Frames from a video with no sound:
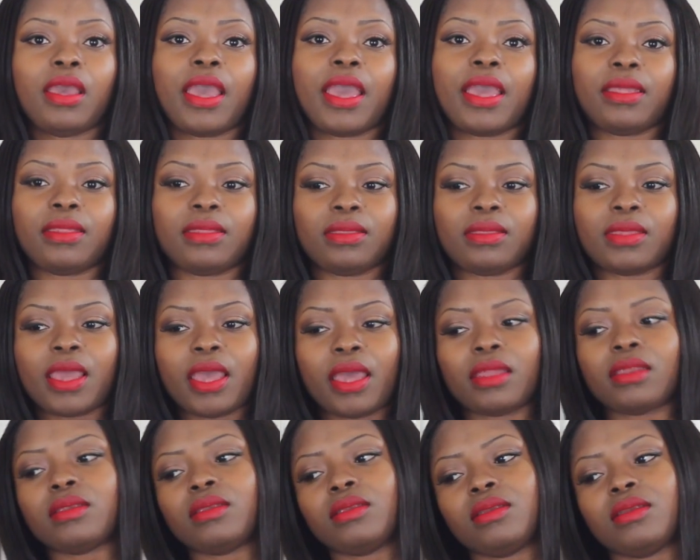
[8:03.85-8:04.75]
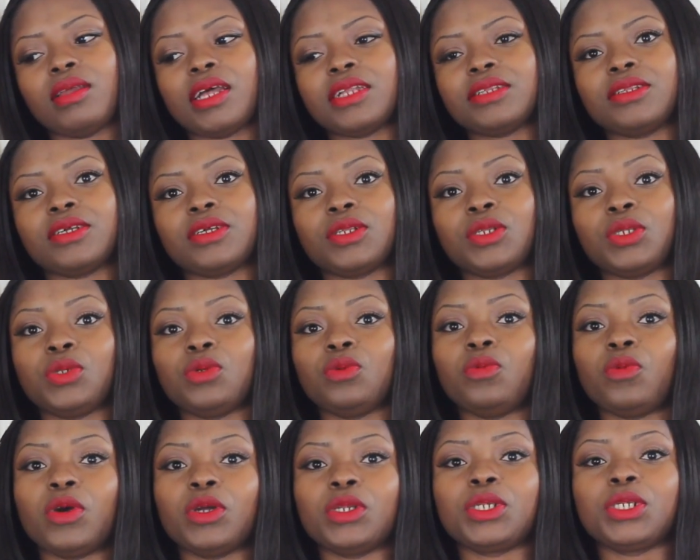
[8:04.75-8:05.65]
and then I started to
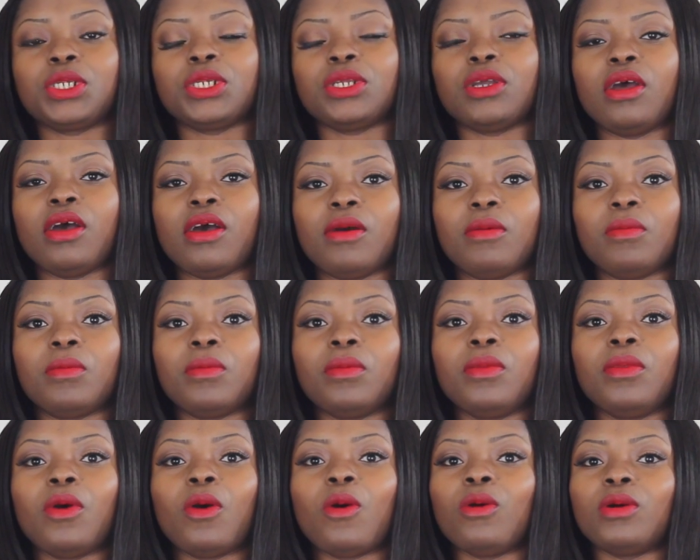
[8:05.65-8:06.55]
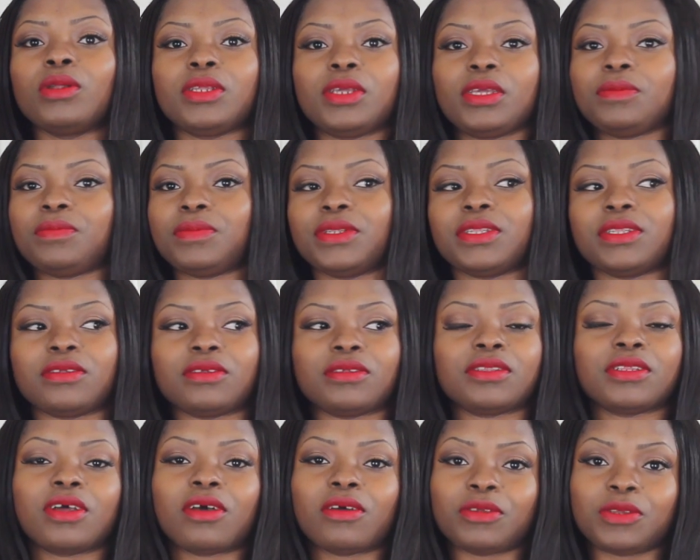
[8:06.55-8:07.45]
watch um, all the
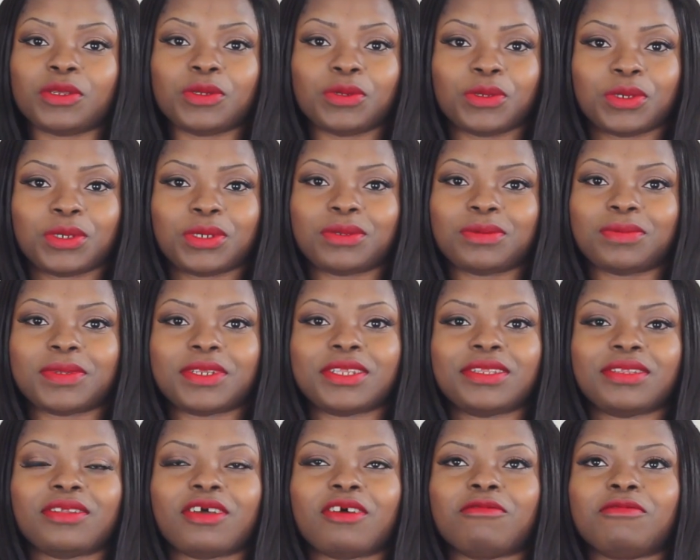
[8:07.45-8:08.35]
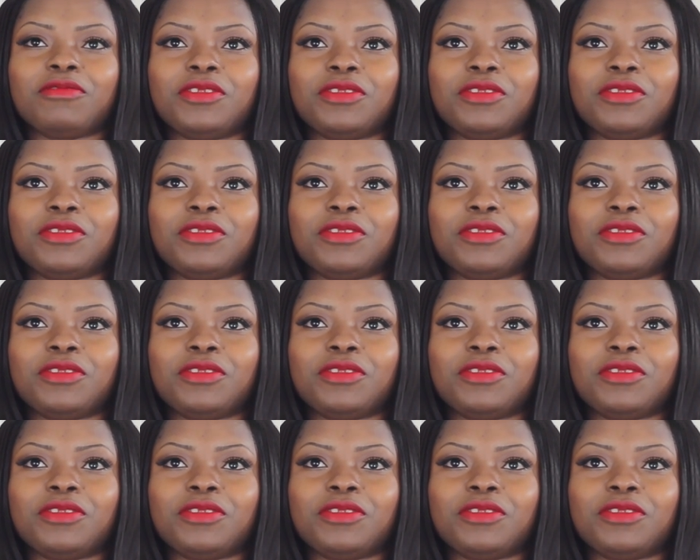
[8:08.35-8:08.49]
episodes on YouTube and stuff.